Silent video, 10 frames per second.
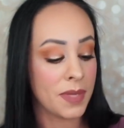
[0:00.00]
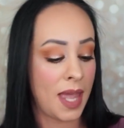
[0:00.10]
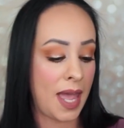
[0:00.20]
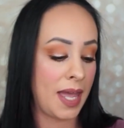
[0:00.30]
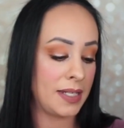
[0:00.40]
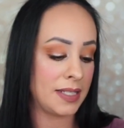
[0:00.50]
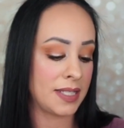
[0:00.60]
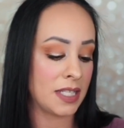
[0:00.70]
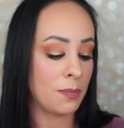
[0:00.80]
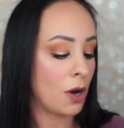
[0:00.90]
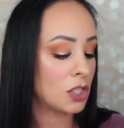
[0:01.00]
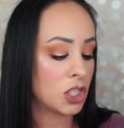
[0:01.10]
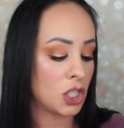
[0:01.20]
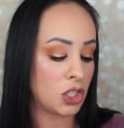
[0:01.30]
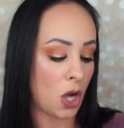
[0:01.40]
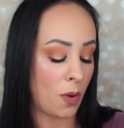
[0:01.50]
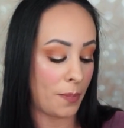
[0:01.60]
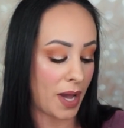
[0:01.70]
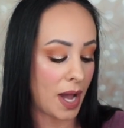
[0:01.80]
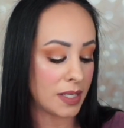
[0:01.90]
And it says March Joa
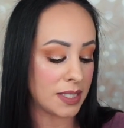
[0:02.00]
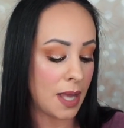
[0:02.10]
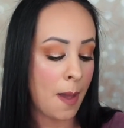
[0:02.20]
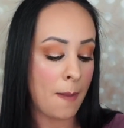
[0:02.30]
Box,